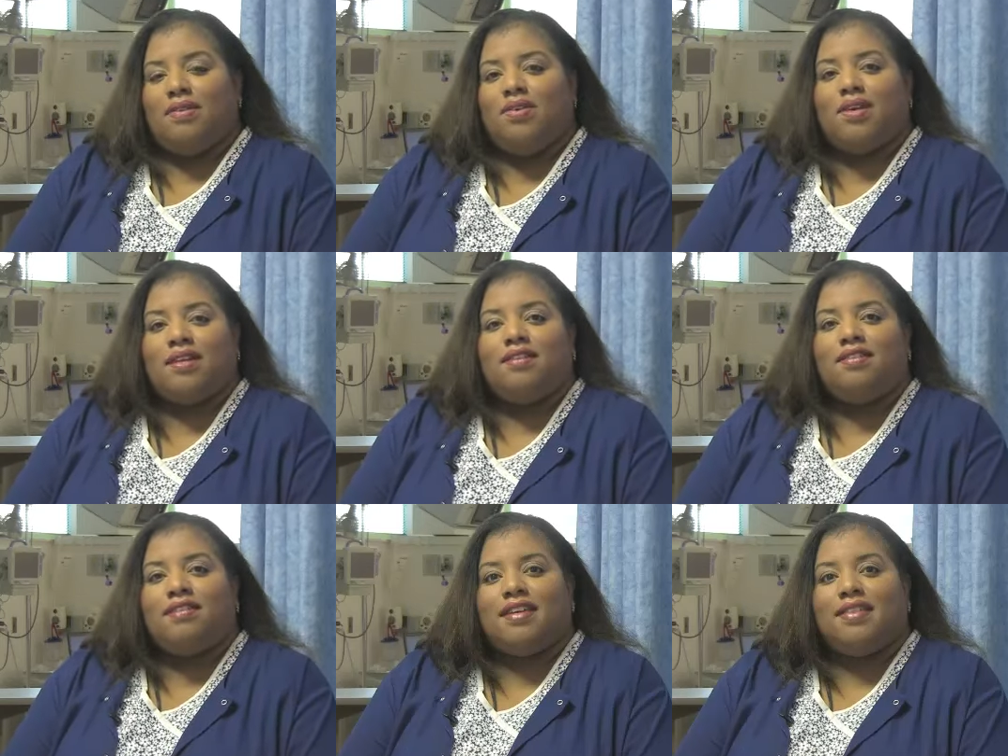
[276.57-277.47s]
you can
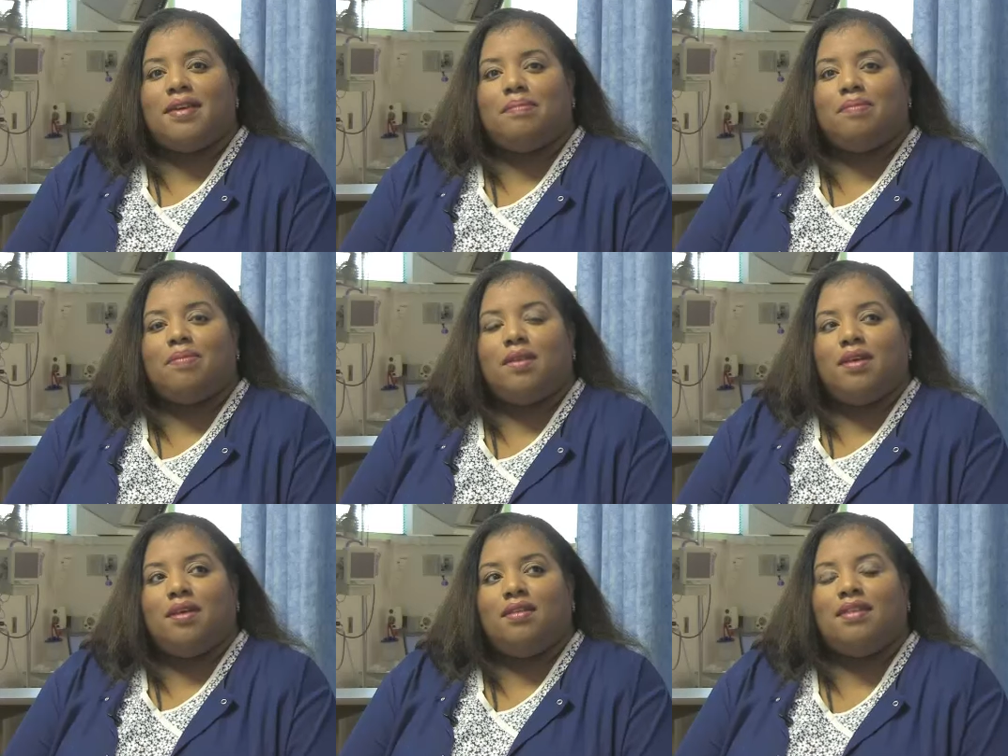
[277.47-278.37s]
see them
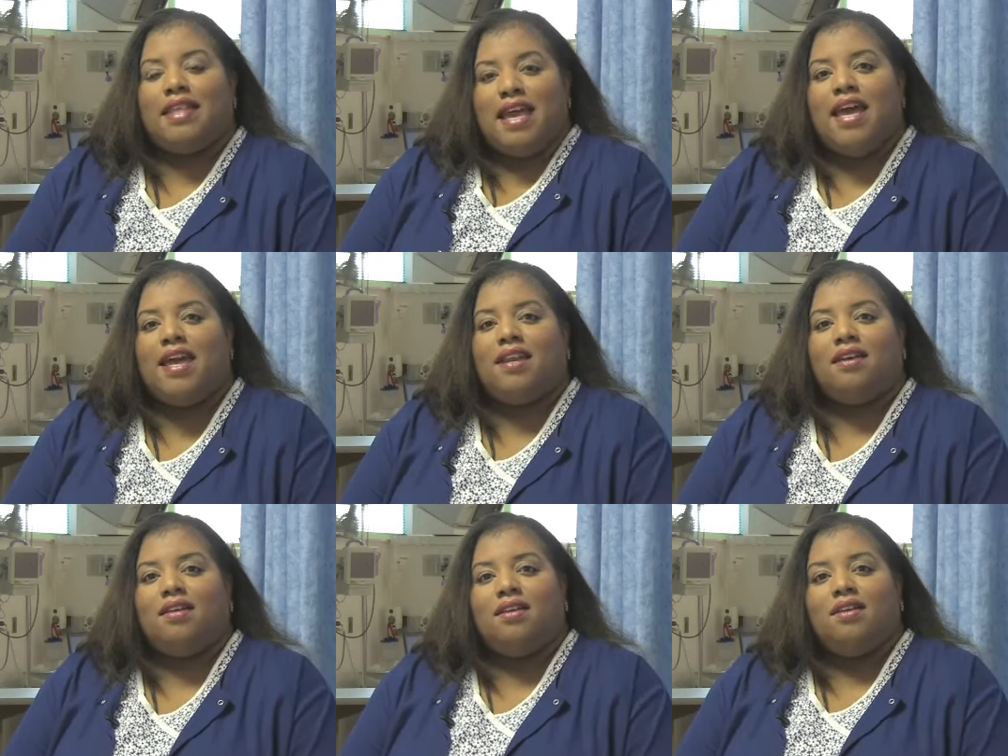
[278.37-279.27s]

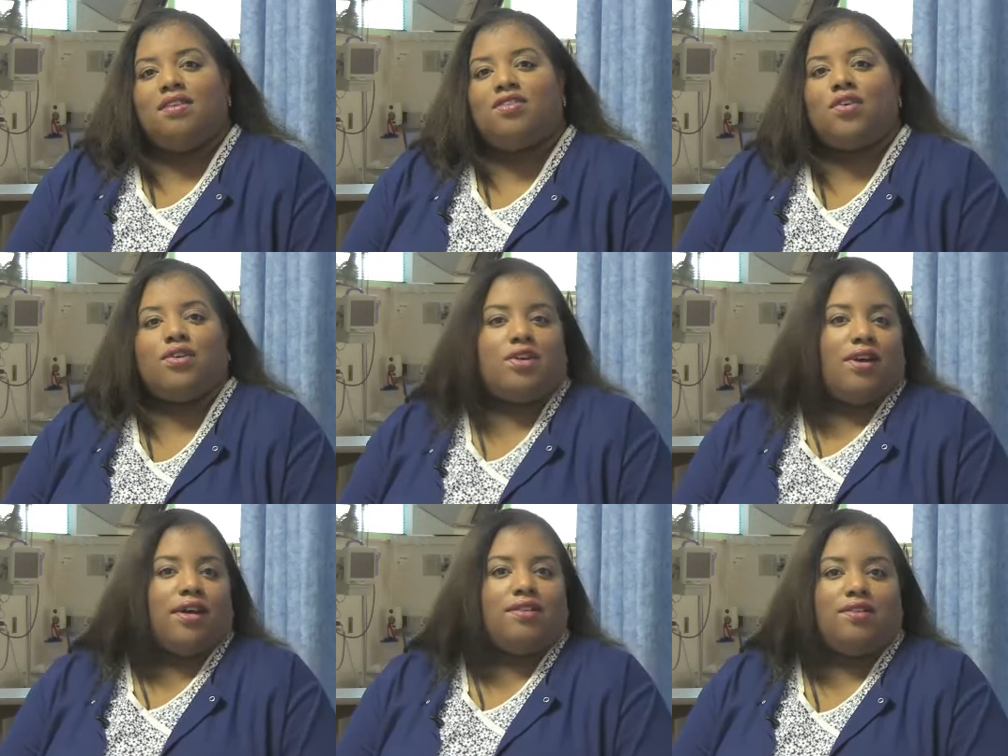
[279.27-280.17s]
then start
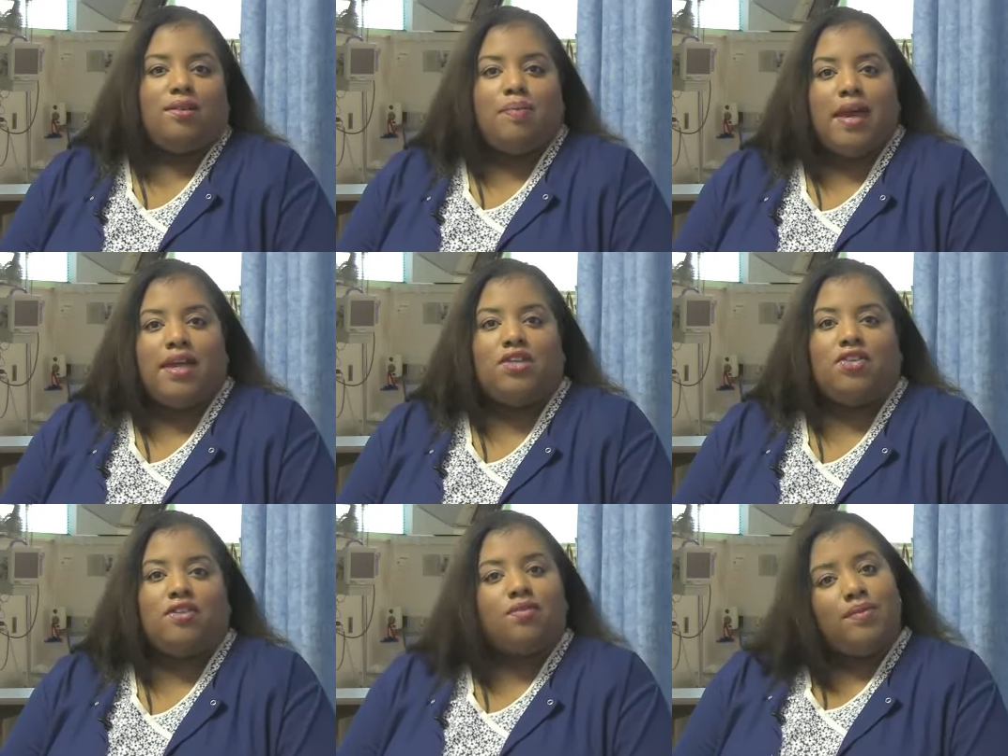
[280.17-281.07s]
talking to the
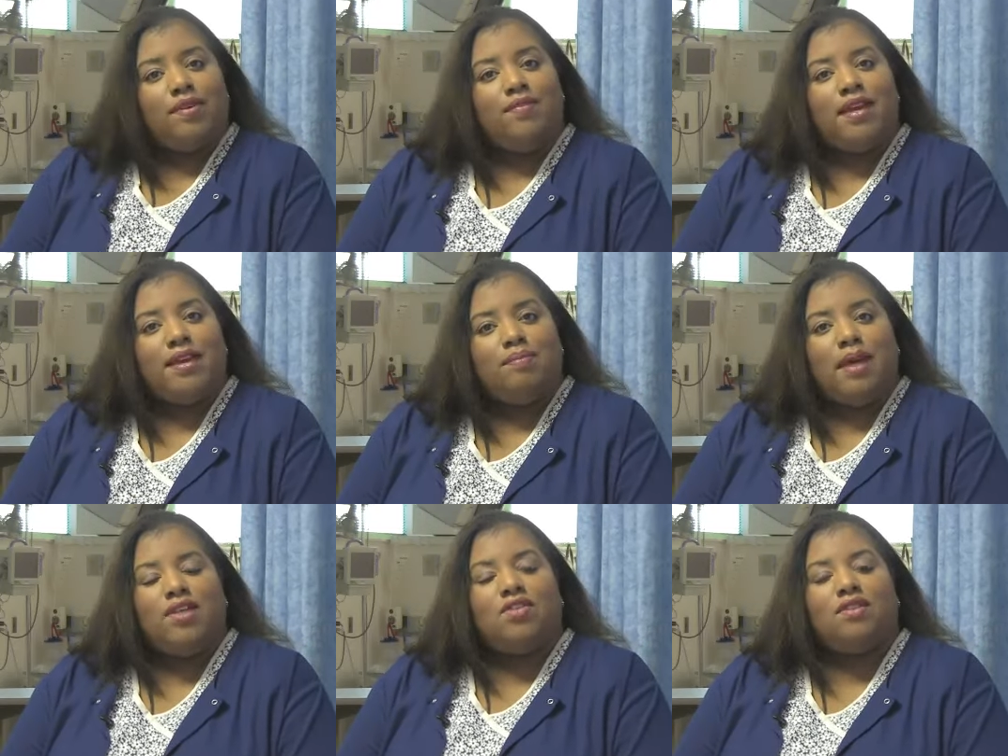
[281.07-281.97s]
patients. We've even had
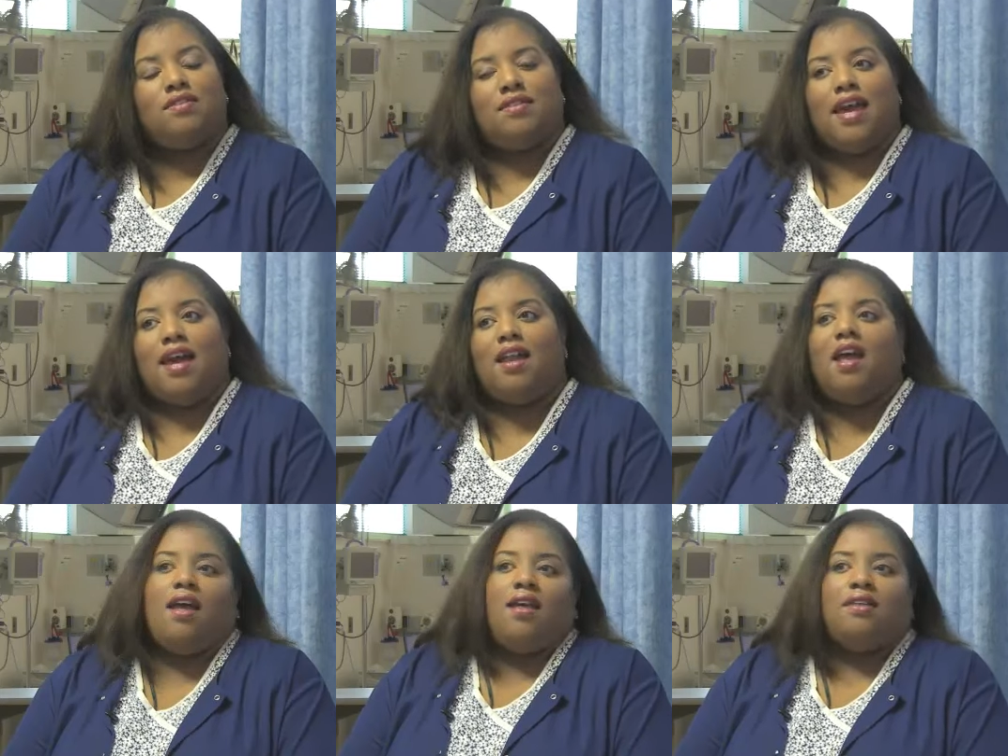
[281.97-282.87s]
patients that,
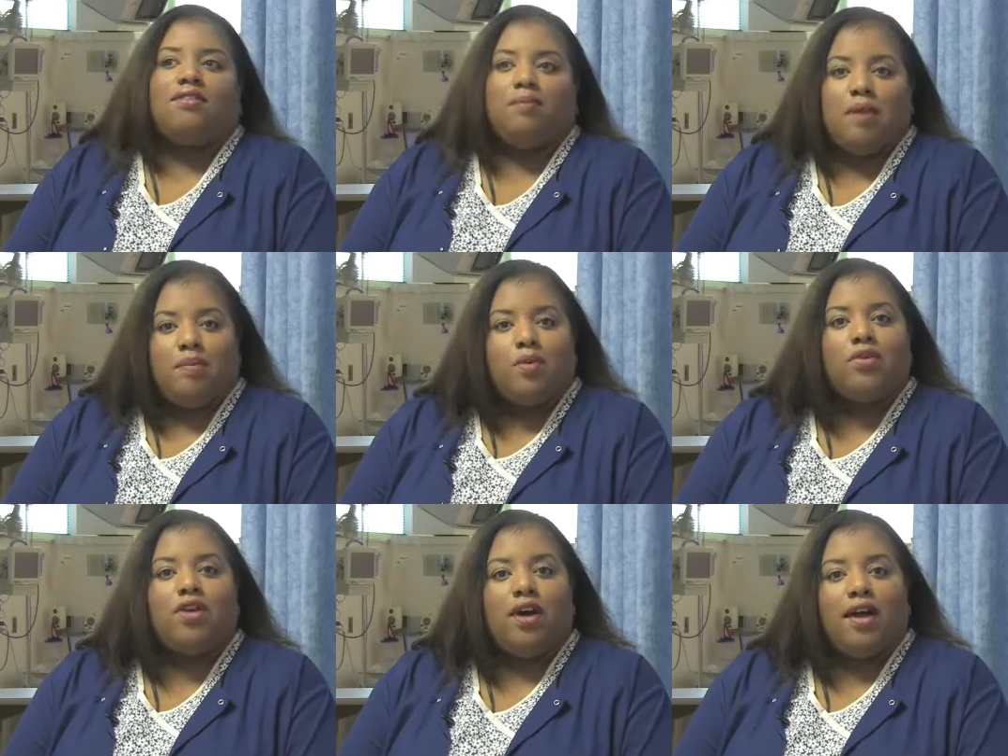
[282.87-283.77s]
some people
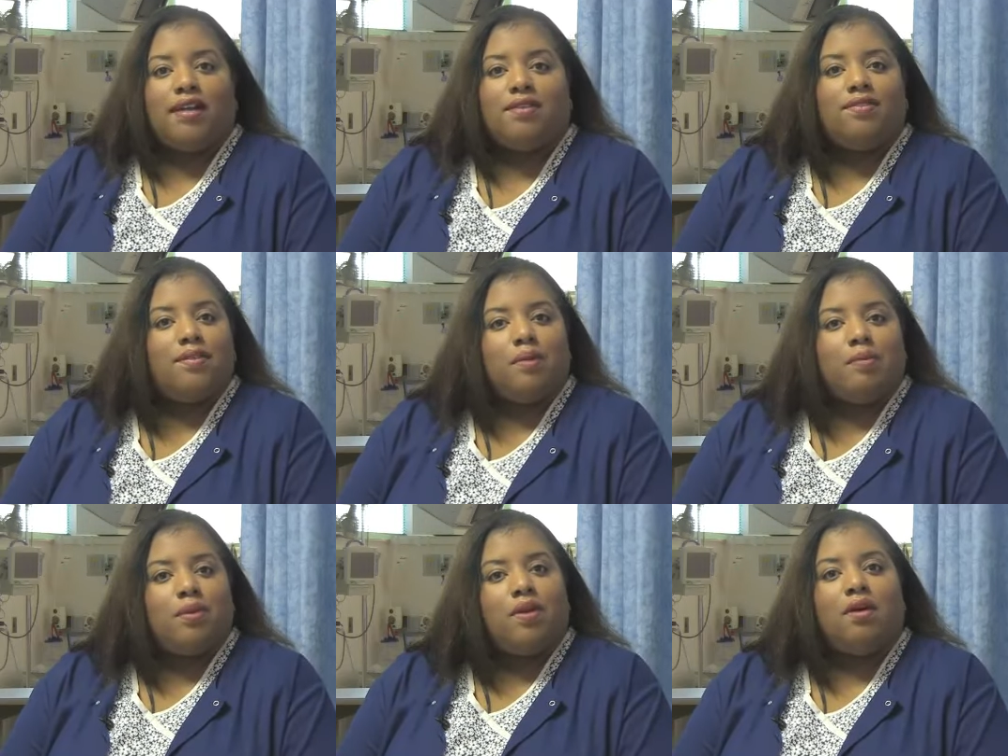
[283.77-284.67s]
are talkative, some
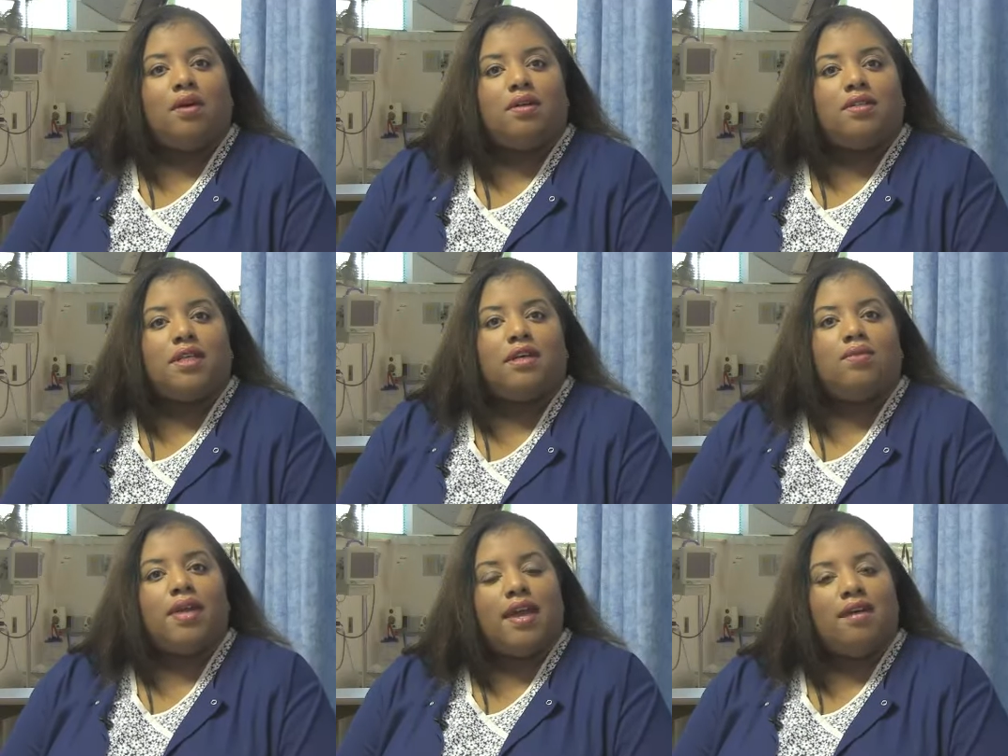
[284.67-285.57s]
people aren't, and
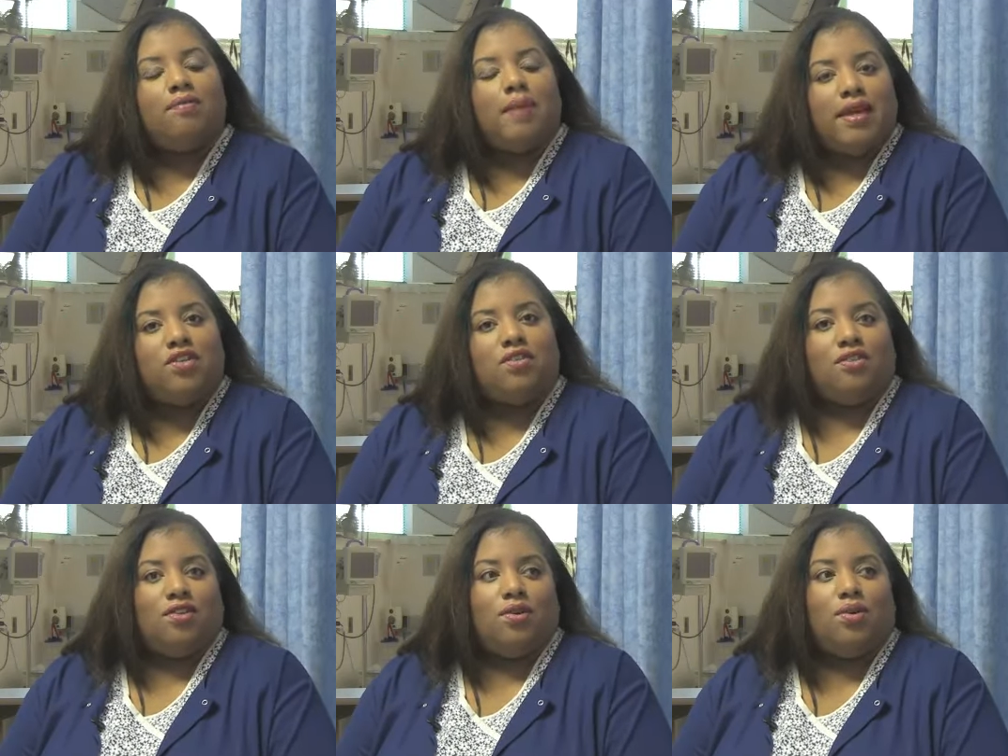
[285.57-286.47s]
we have
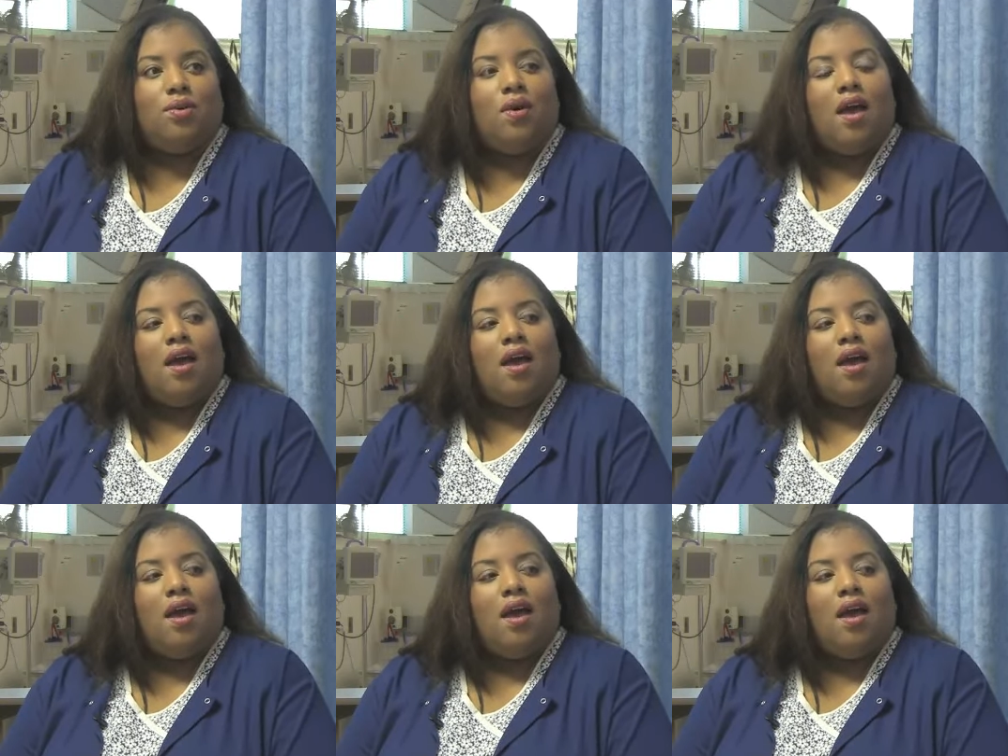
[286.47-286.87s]
patients who,